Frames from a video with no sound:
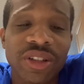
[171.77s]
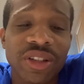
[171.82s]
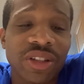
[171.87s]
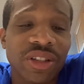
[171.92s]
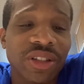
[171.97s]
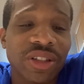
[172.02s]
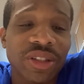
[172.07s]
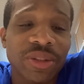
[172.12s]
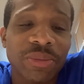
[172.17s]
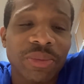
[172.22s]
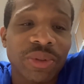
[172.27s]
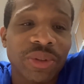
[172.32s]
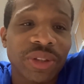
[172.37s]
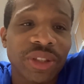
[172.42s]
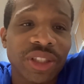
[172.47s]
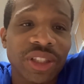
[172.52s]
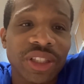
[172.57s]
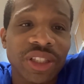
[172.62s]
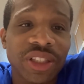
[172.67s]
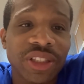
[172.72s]
Oh,
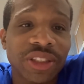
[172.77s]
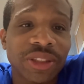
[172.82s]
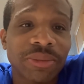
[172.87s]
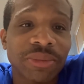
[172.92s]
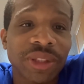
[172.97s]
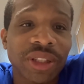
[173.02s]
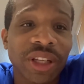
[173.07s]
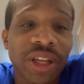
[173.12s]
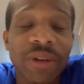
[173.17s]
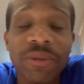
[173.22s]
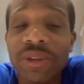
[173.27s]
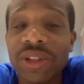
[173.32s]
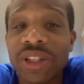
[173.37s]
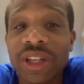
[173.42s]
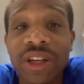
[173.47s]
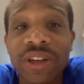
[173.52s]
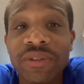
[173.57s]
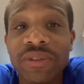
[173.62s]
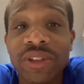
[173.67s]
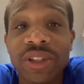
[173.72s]
boy. I mean, they
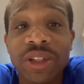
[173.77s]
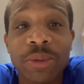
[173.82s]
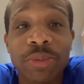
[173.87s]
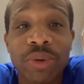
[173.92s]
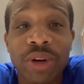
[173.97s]
even looked